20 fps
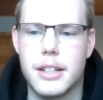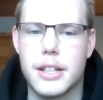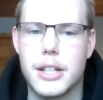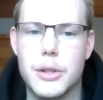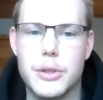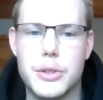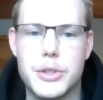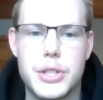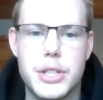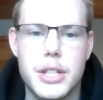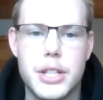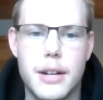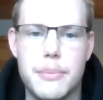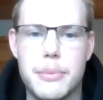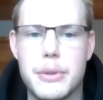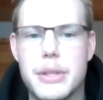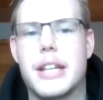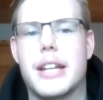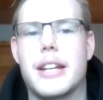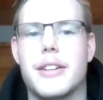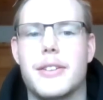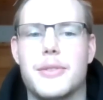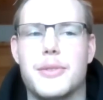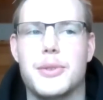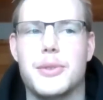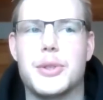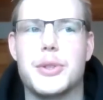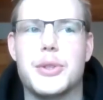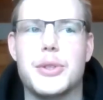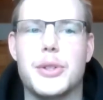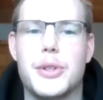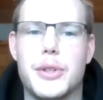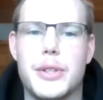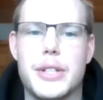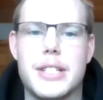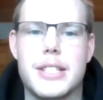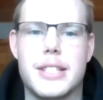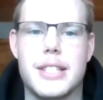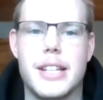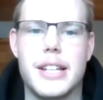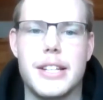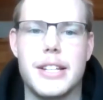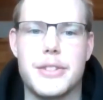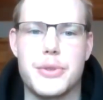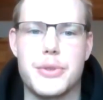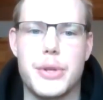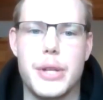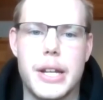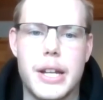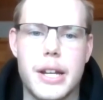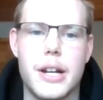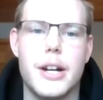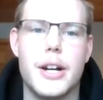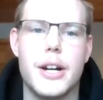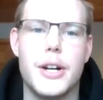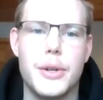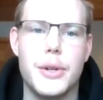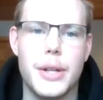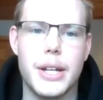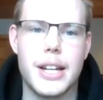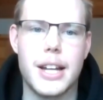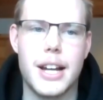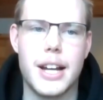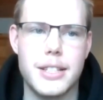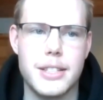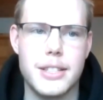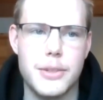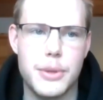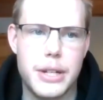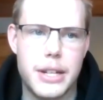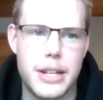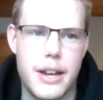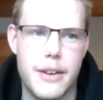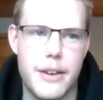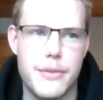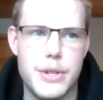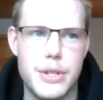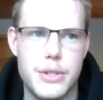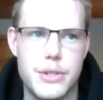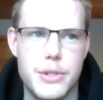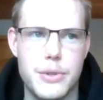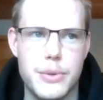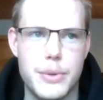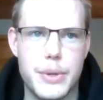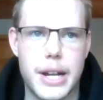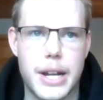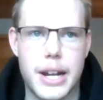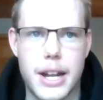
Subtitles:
coached up and they learn all these things and they're like, oh, like I see what Kevin is doing.